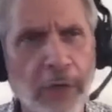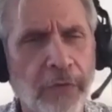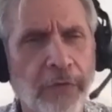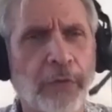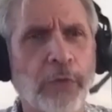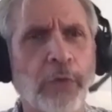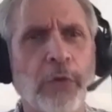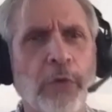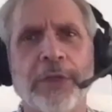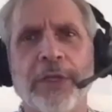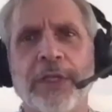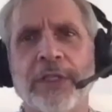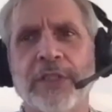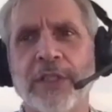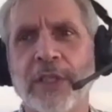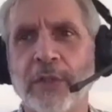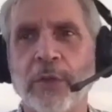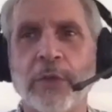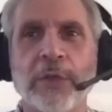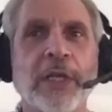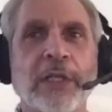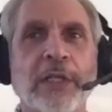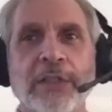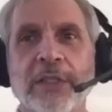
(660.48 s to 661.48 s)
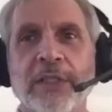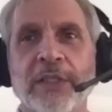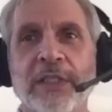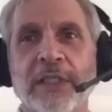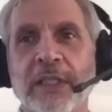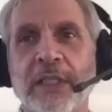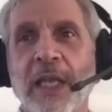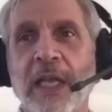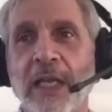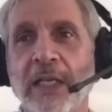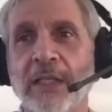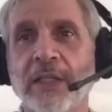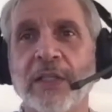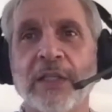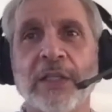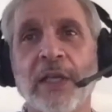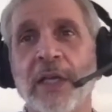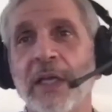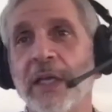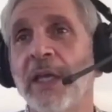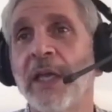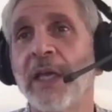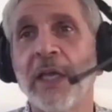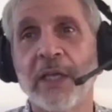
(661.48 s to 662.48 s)
for this, I don't understand, and
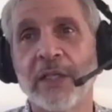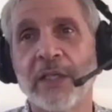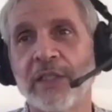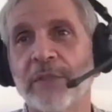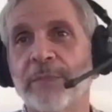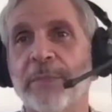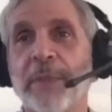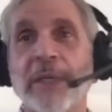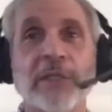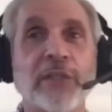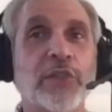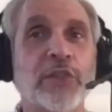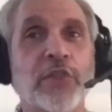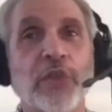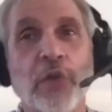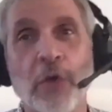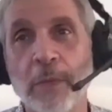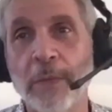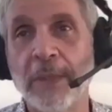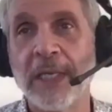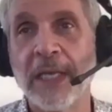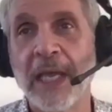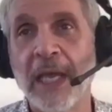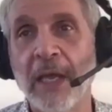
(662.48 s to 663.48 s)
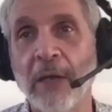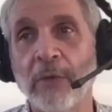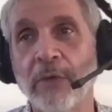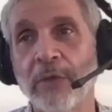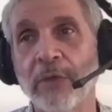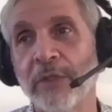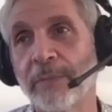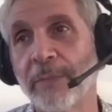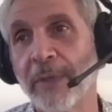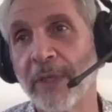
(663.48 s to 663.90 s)
I spent so many hours.